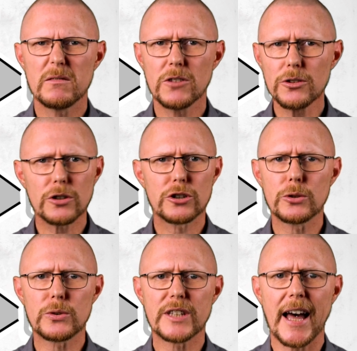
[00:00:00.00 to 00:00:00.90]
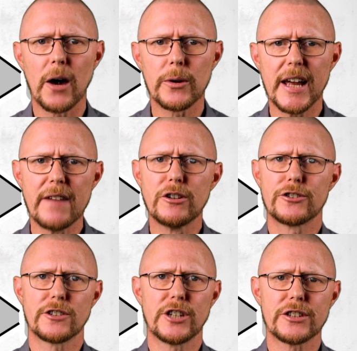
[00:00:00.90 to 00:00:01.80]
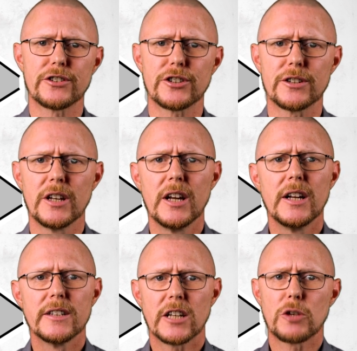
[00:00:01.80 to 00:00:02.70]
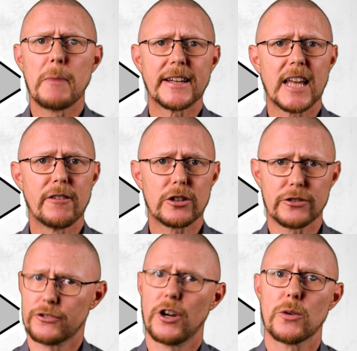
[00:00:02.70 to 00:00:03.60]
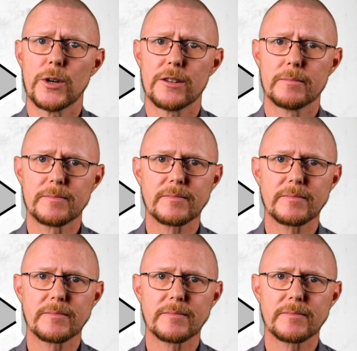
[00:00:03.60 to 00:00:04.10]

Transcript: not to shoot down every suggestion that you might have a concern with.